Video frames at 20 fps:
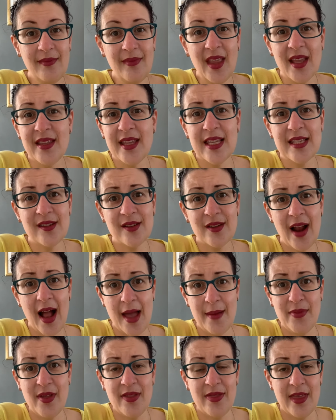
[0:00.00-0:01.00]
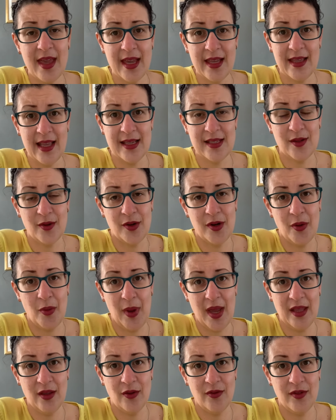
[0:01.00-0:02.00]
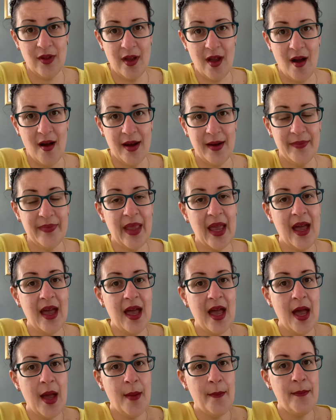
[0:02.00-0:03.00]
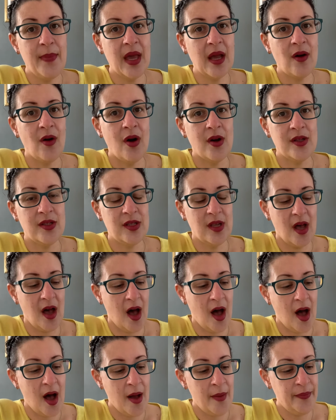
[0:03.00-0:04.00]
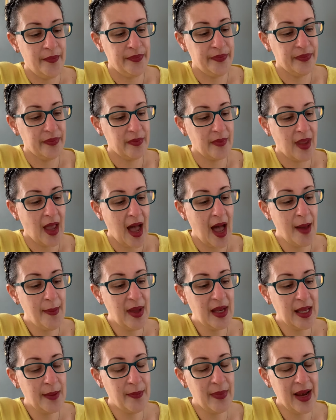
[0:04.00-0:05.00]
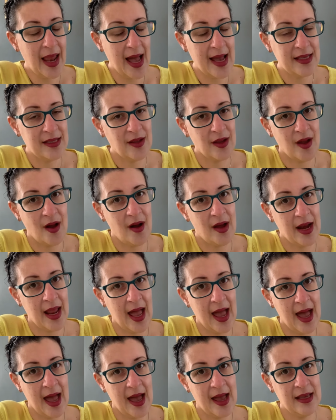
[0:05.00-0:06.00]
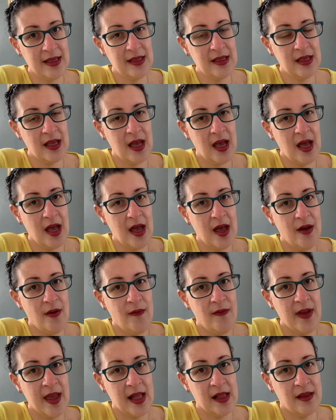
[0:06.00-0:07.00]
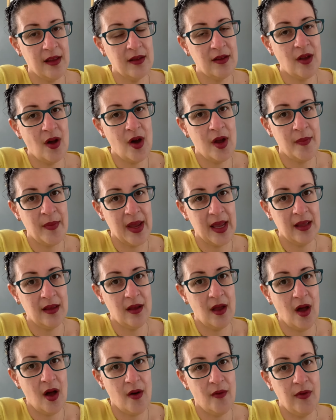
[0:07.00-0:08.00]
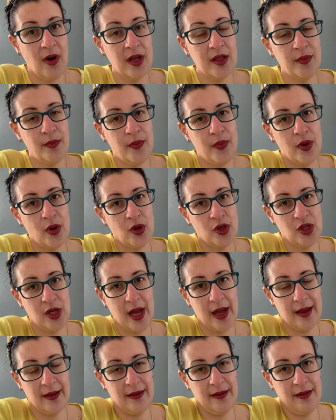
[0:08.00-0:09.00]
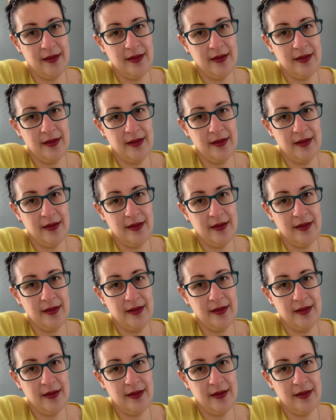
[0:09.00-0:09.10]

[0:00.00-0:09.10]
describe the thickness or the weight of the yarn? Because how many plies the yarn has will determine what project